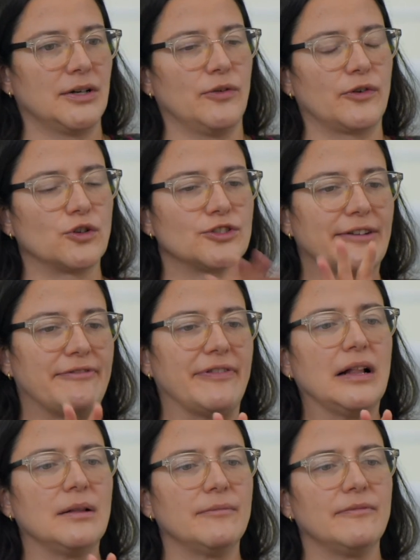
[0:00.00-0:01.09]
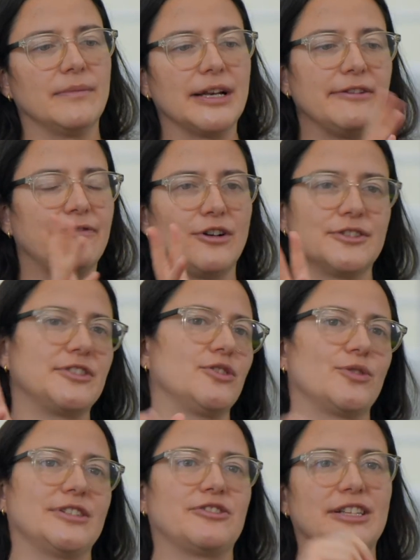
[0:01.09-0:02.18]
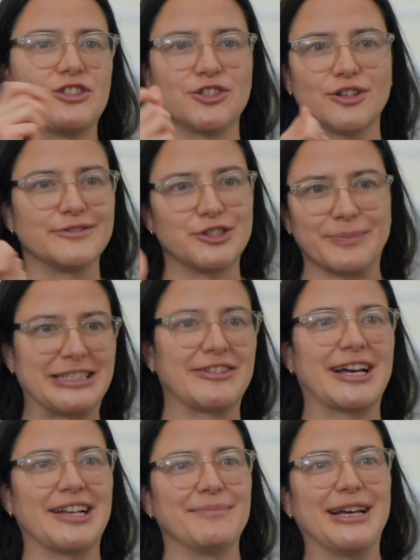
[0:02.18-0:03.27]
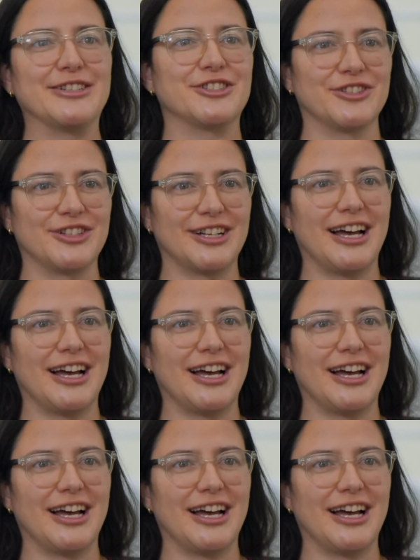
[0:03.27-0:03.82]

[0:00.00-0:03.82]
of course, the film really falls into a tradition of geometric animation,